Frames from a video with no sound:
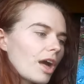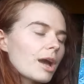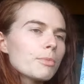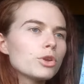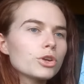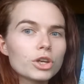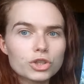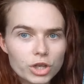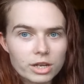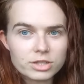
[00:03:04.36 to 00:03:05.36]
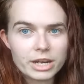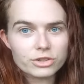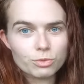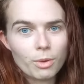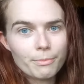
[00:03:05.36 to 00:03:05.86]
I'm only going to charge an
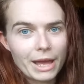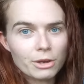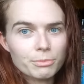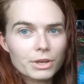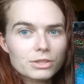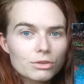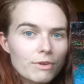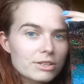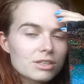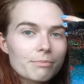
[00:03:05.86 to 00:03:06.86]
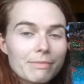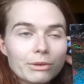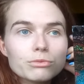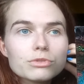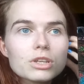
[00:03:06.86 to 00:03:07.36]
extra £1 because the resin
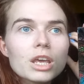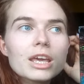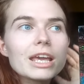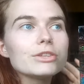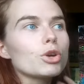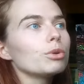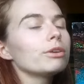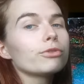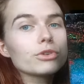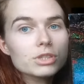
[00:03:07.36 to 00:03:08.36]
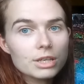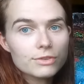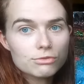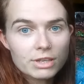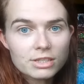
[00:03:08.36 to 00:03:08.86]
amount is only for
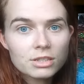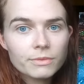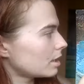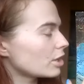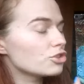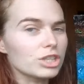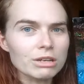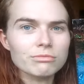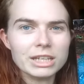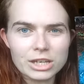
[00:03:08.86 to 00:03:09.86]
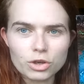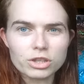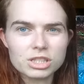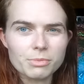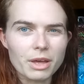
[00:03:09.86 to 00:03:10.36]
surface resin, and generally it
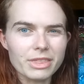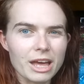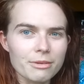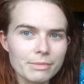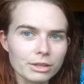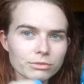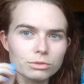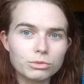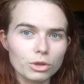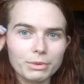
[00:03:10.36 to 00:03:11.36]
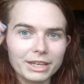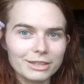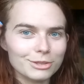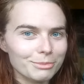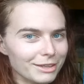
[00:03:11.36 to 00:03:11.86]
costs about that amount. Oh god, my
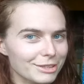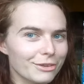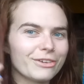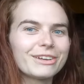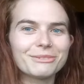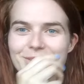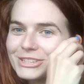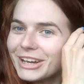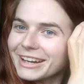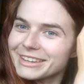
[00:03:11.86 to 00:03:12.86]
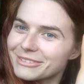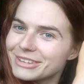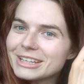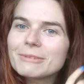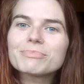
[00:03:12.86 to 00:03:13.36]
ears are massive. Let me just hide them.
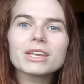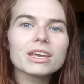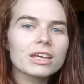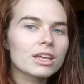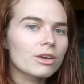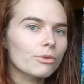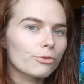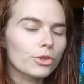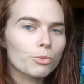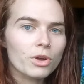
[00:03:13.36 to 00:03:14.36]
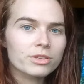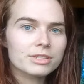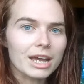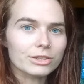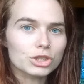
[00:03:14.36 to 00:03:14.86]
For the ones
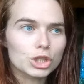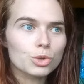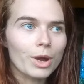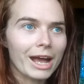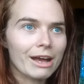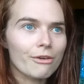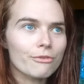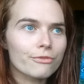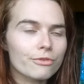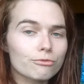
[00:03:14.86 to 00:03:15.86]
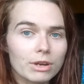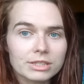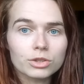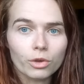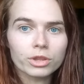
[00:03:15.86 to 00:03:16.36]
that do have
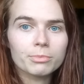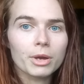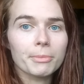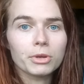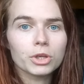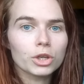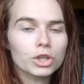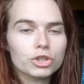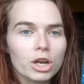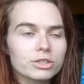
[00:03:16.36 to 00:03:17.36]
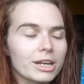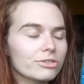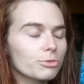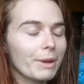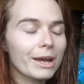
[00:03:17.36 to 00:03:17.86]
resin on them, I'm only going to charge an
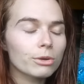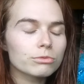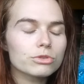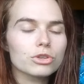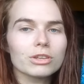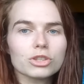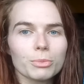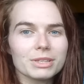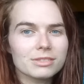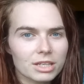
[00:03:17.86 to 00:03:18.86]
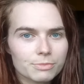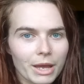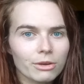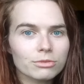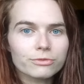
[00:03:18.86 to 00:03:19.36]
extra £1, so it's going to be
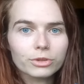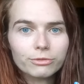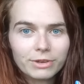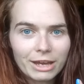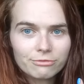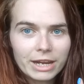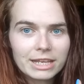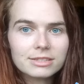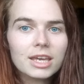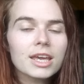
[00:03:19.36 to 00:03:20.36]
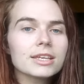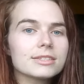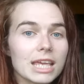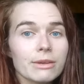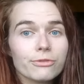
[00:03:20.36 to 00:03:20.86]
£6 for the flat rate.
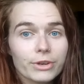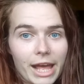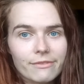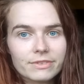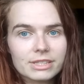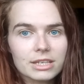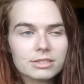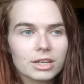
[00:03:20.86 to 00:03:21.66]
Same for canvases.